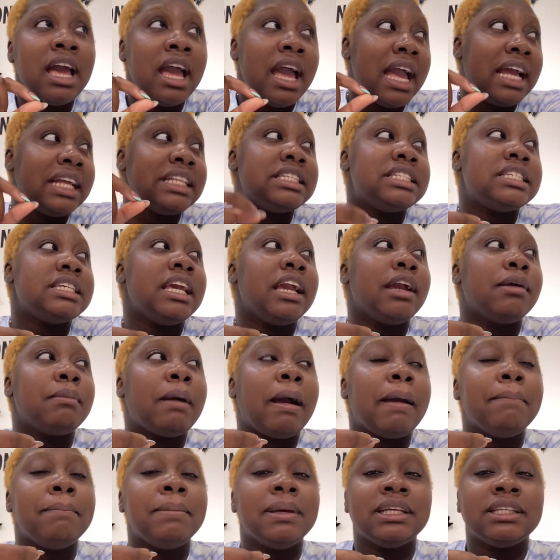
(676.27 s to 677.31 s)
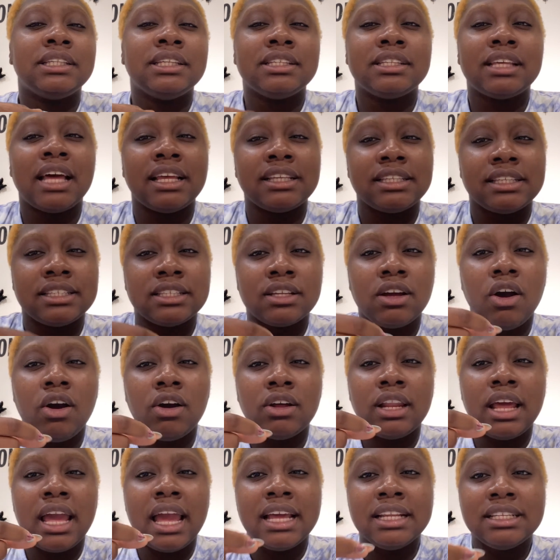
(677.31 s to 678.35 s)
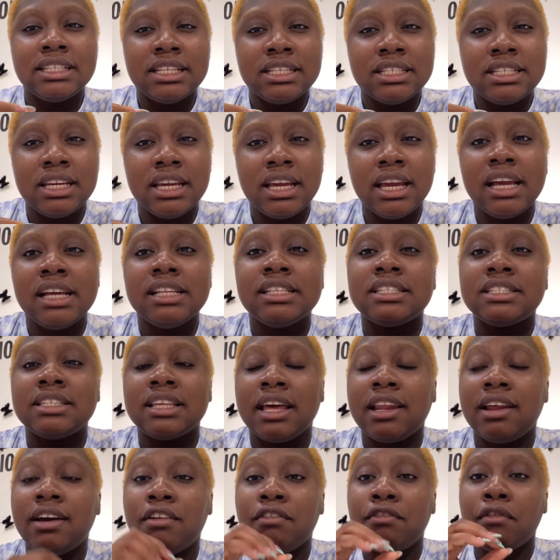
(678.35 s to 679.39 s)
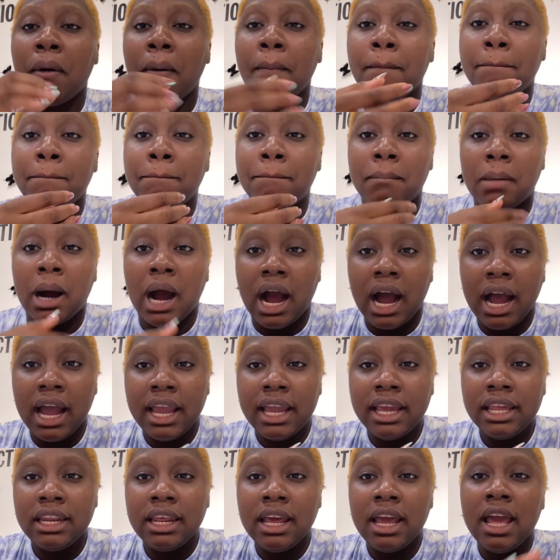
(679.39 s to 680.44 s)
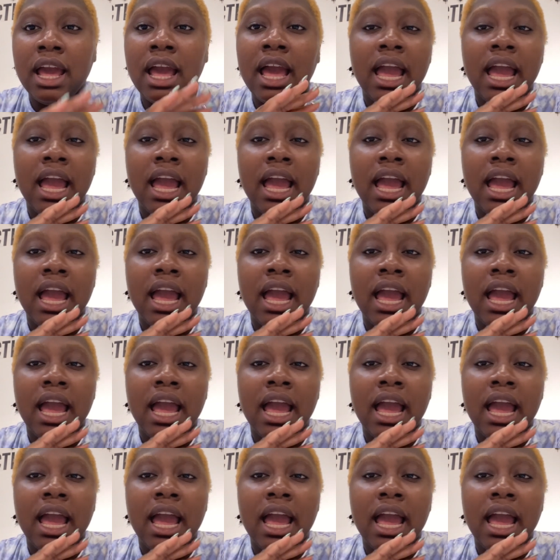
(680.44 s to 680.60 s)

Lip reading: and seeing my business as its own entity instead of mine.